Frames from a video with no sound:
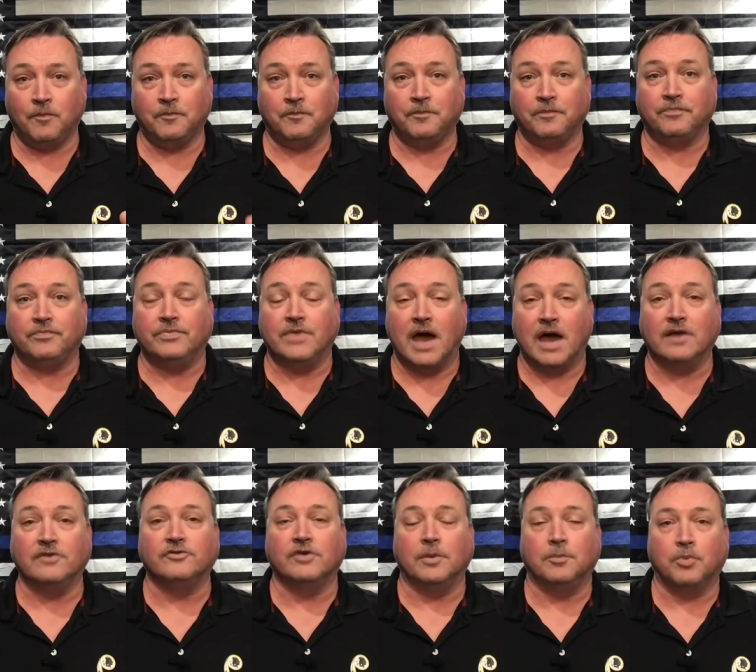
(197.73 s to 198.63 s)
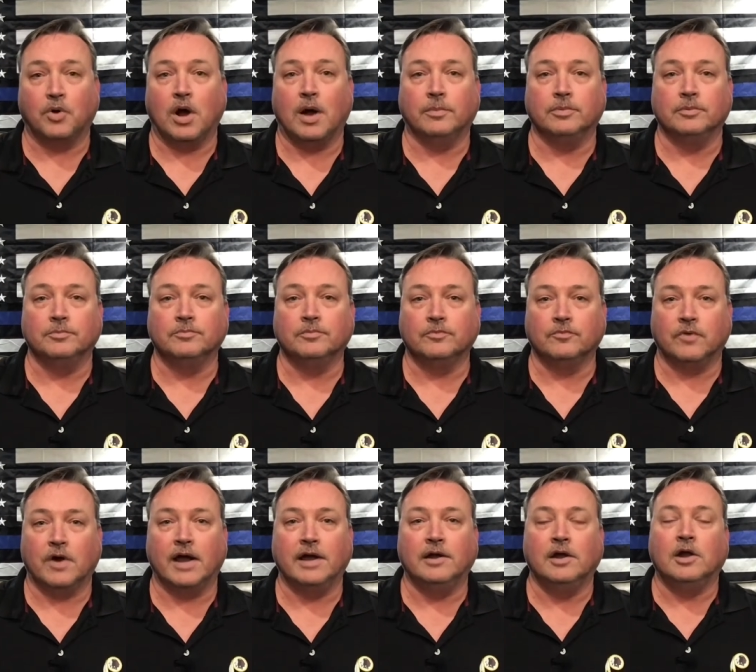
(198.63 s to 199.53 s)
That is a problem.
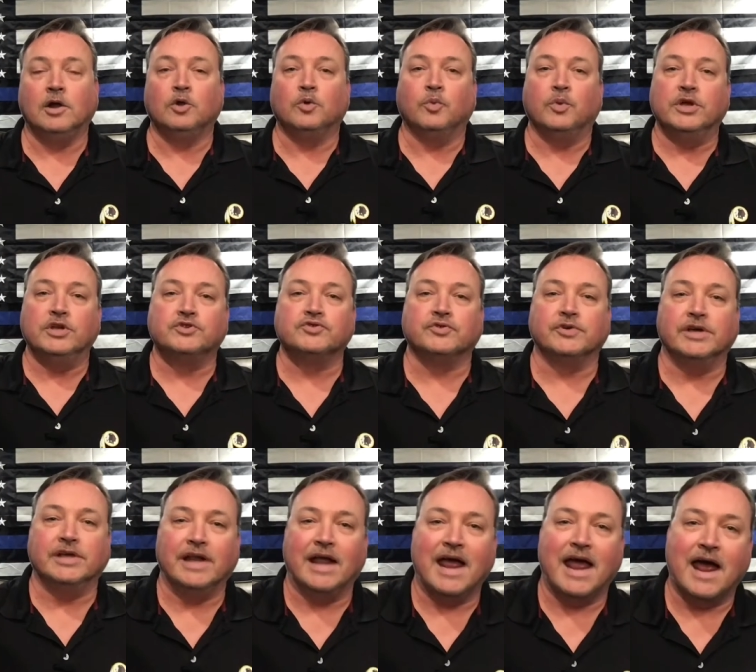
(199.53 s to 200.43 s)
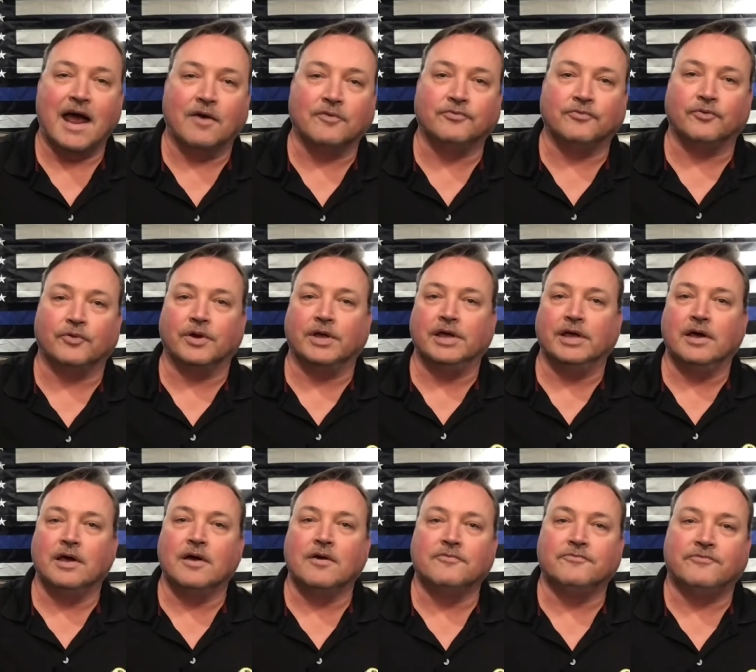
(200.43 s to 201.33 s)
Right? We treat every
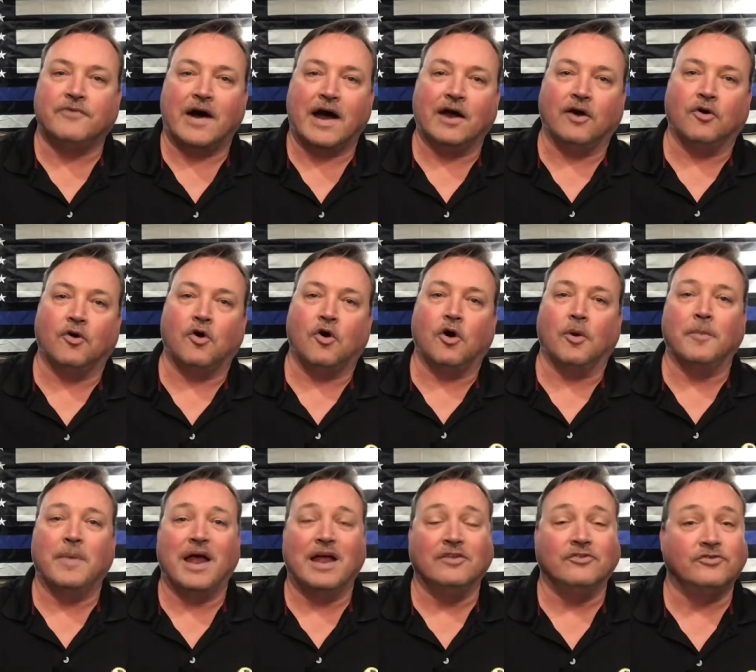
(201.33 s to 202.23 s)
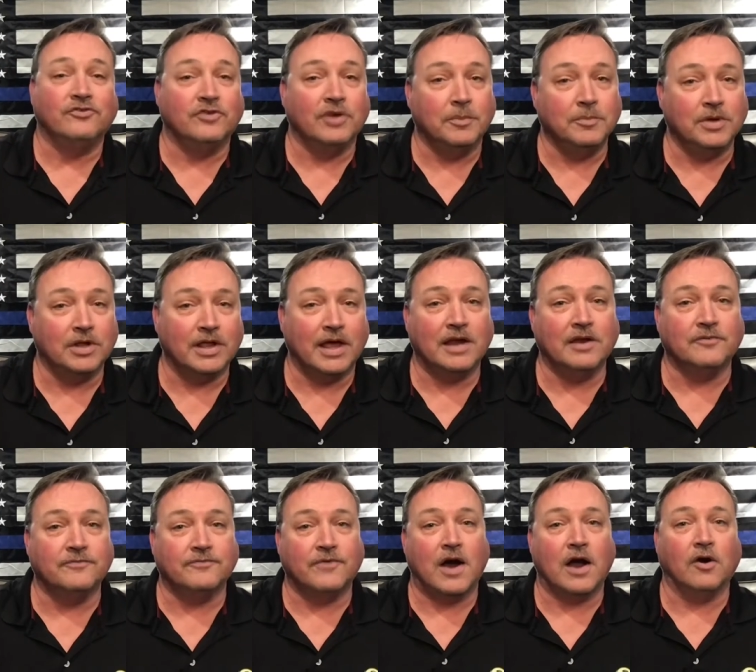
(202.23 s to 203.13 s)
firearm and simulated
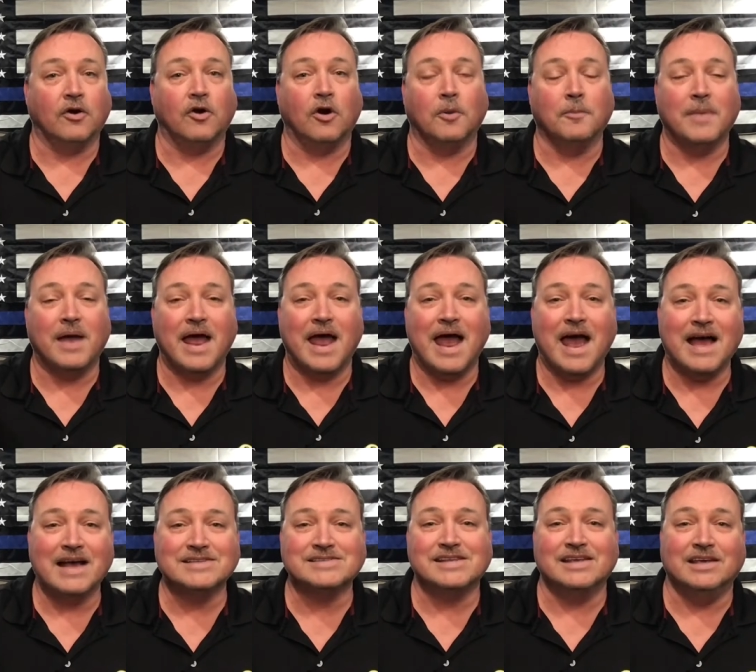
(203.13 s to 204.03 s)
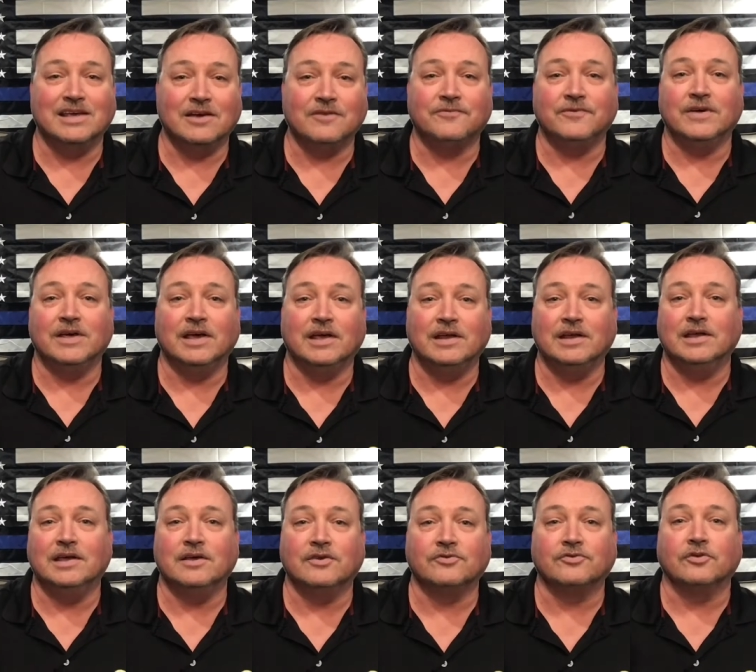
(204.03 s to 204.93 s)
firearm as if it
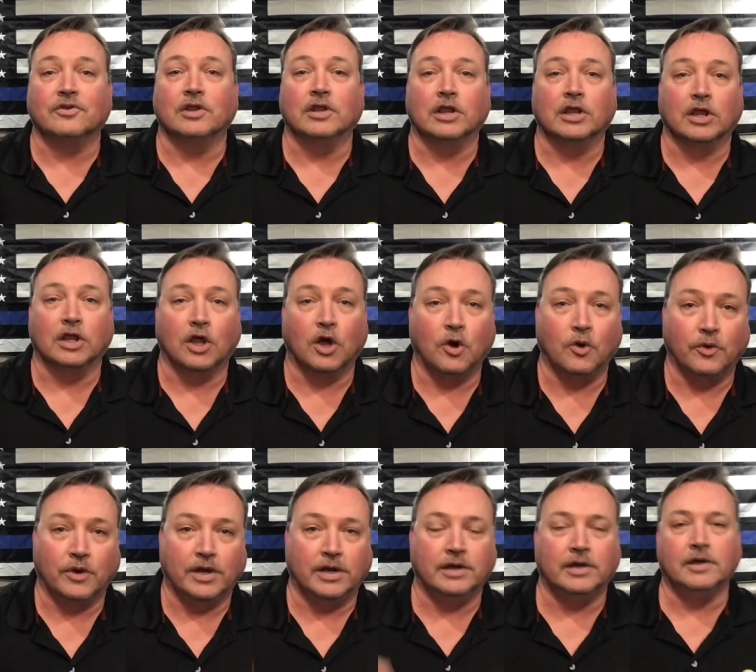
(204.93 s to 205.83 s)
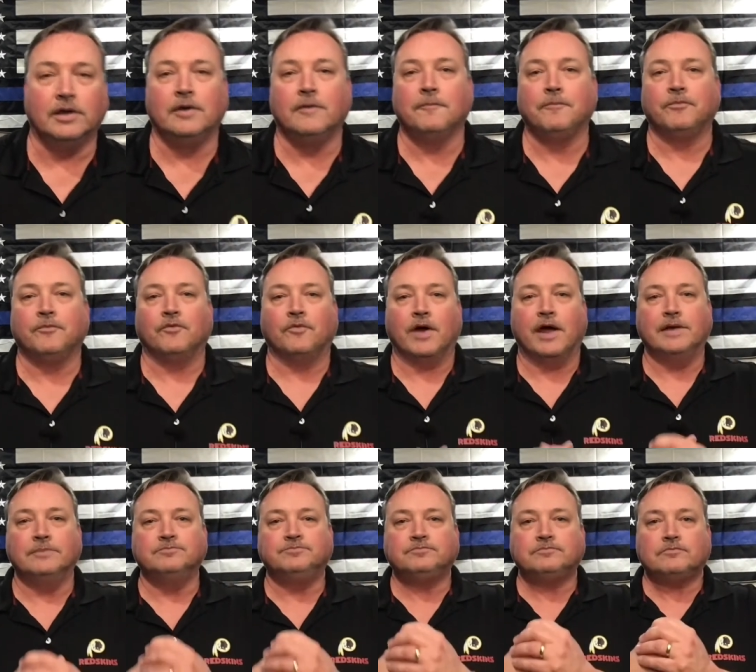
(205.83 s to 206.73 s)
is loaded,
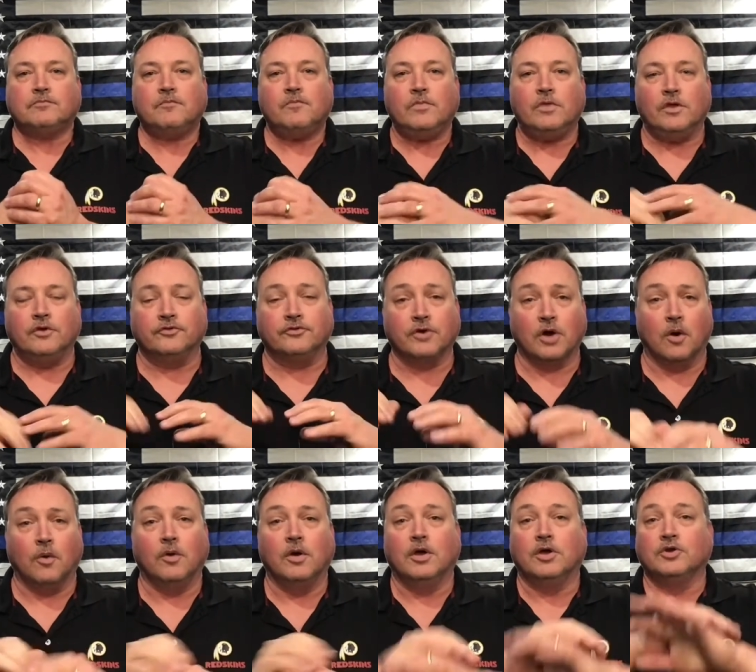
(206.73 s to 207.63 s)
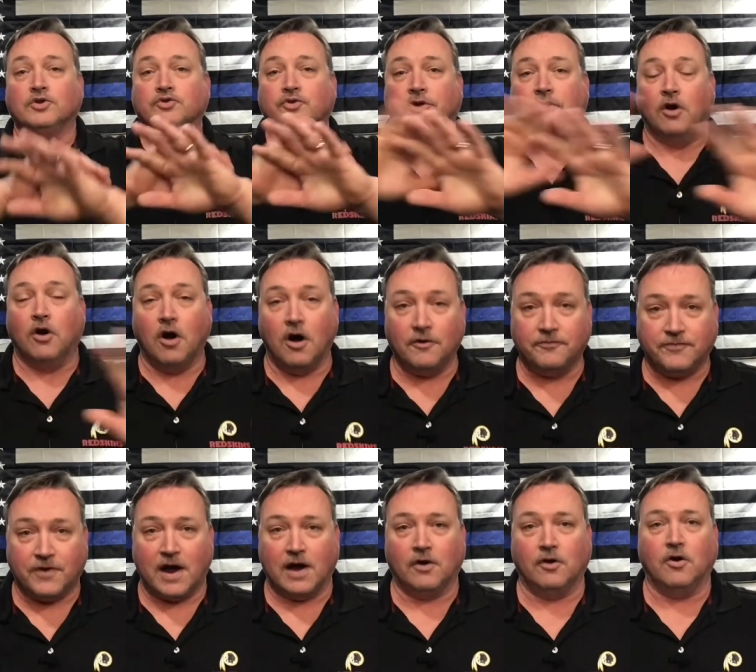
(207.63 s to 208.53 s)
right? So, treat all
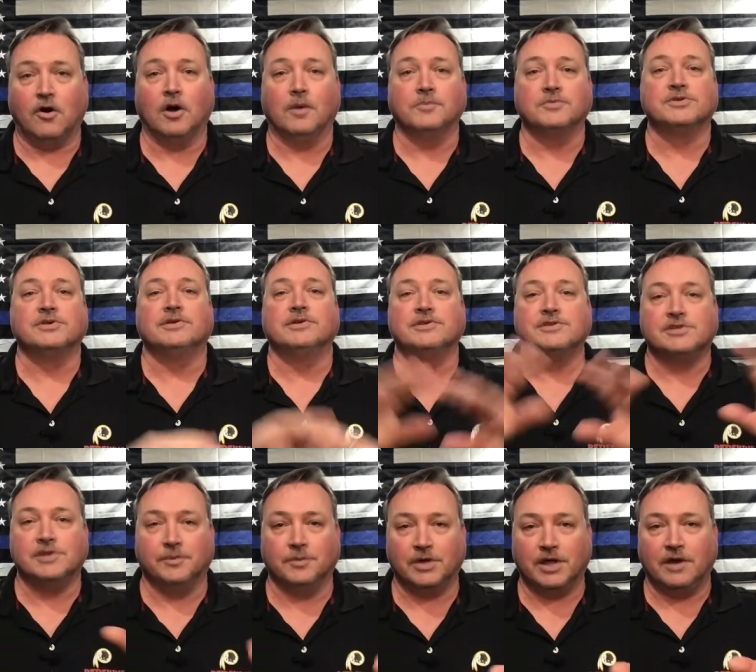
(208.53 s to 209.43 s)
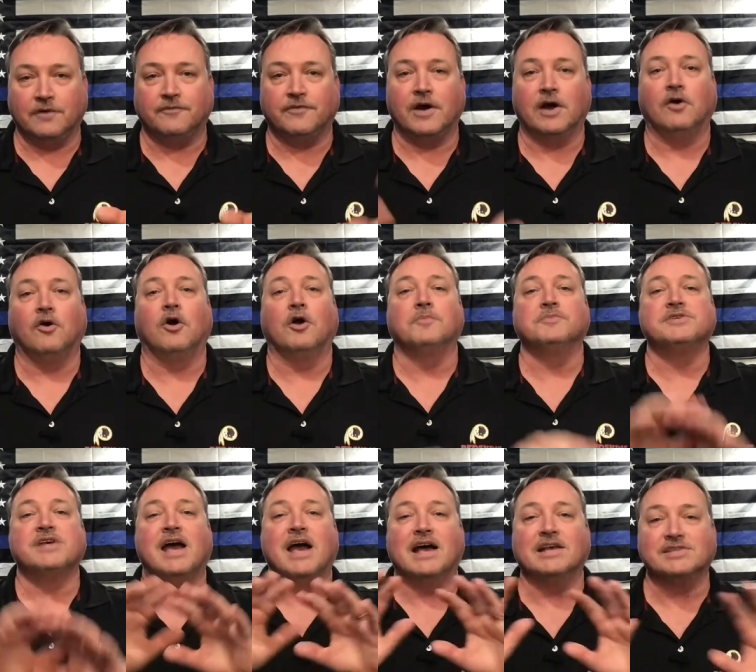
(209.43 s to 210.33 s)
firearms, simulated
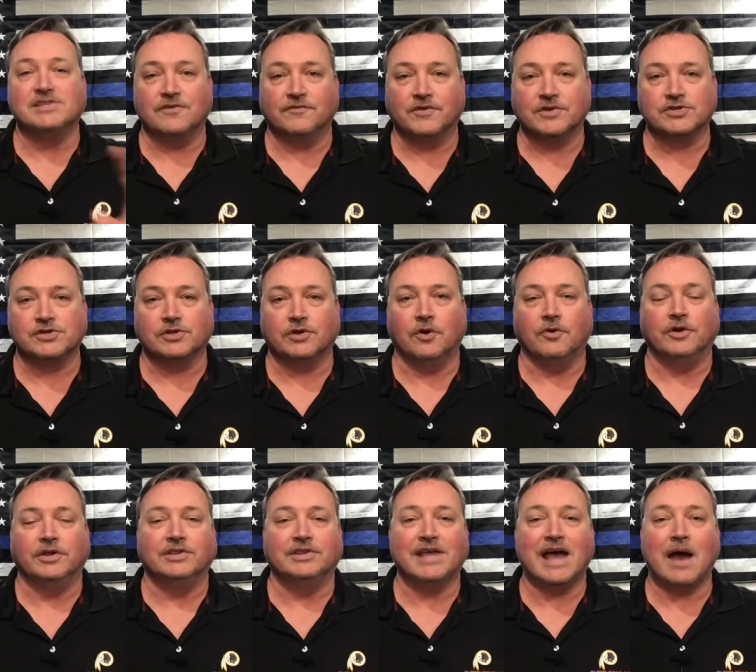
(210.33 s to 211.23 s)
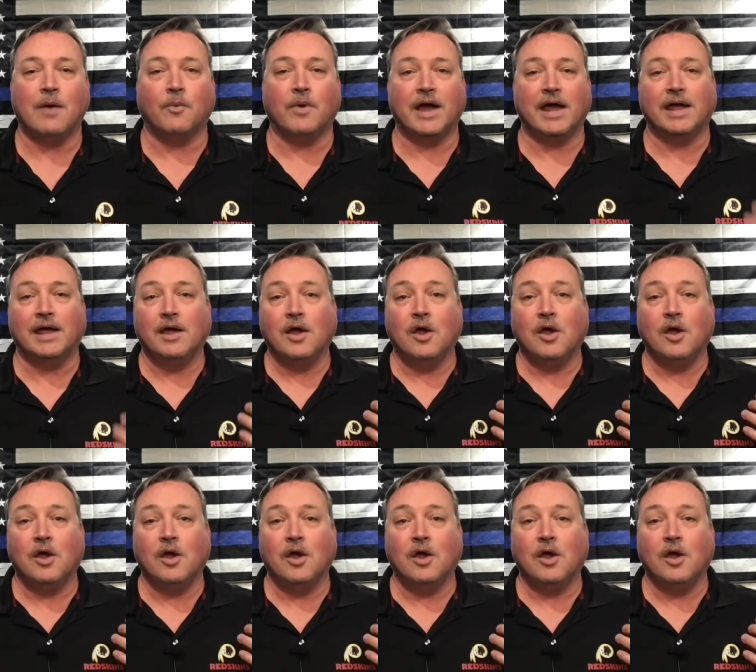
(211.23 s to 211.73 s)
firearms, as if it's loaded. That way,